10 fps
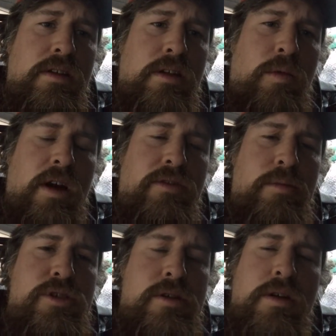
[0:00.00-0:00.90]
one of
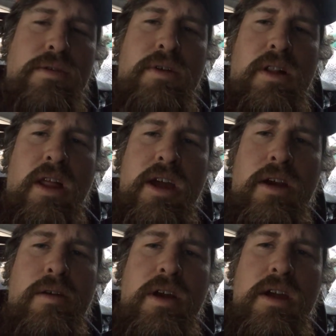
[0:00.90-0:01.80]
them drove a light
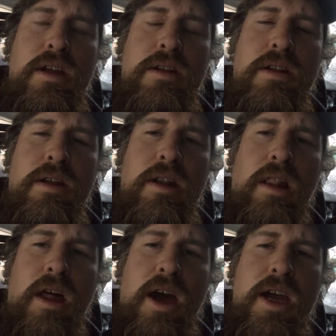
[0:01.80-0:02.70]
green
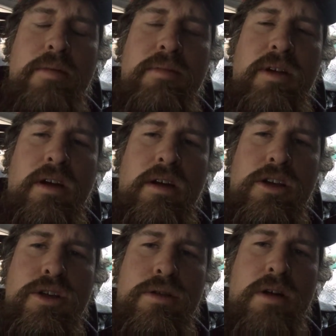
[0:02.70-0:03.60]
lime
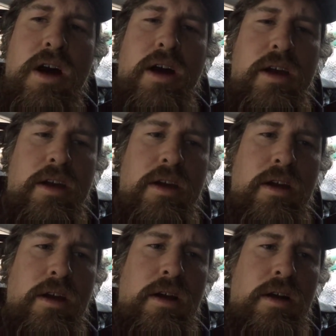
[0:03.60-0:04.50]
truck
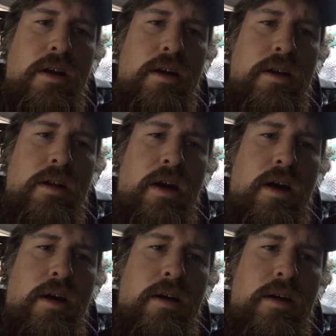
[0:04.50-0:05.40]

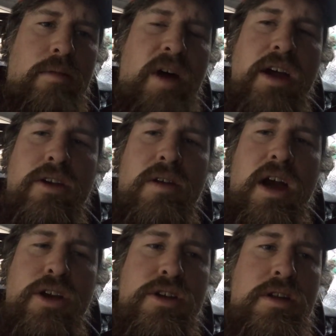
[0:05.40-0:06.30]
uh, in my
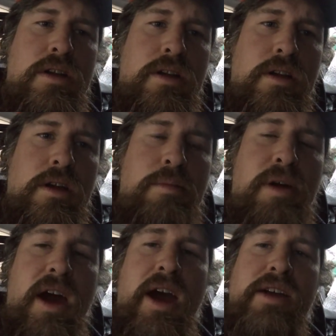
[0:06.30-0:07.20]
direction. He
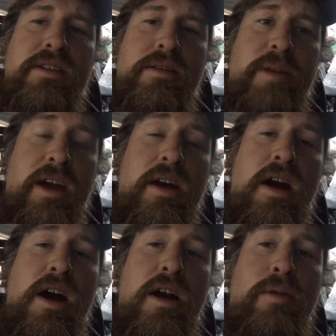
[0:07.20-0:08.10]
passed my
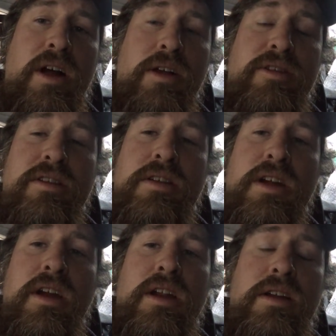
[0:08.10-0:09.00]
car while I was
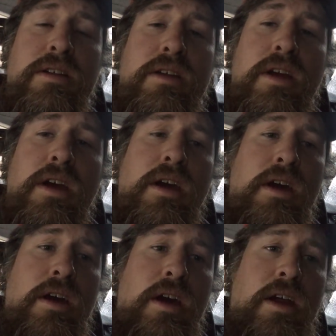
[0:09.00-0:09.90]
sitting in it,
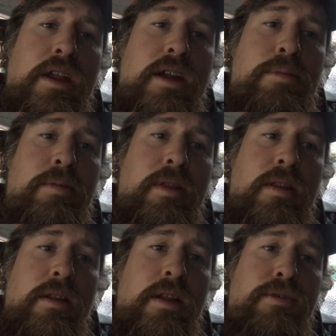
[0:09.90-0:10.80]
and then he,
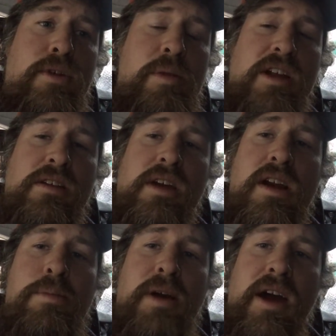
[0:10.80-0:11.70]
a few minutes
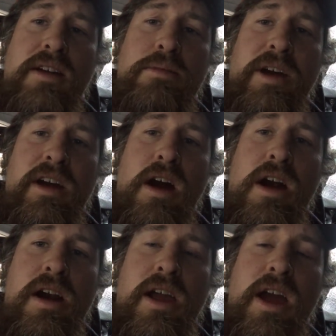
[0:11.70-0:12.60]
later, passed my
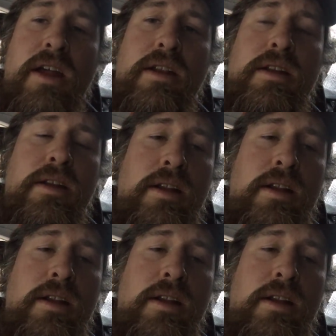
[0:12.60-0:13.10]
car again.